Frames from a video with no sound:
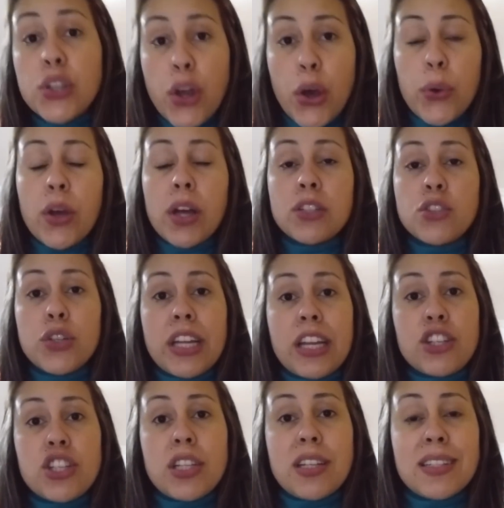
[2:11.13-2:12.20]
no
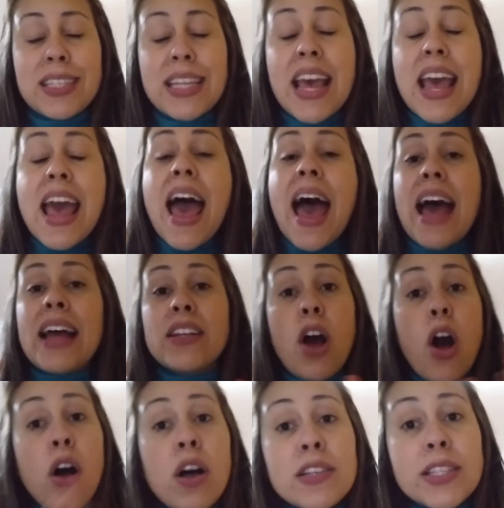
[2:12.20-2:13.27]
contradictions. And
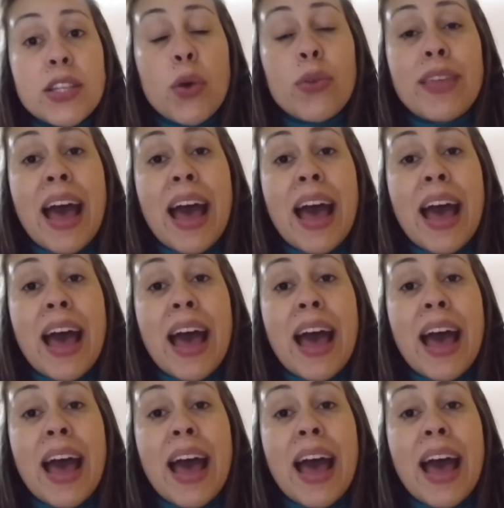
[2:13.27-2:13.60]
also,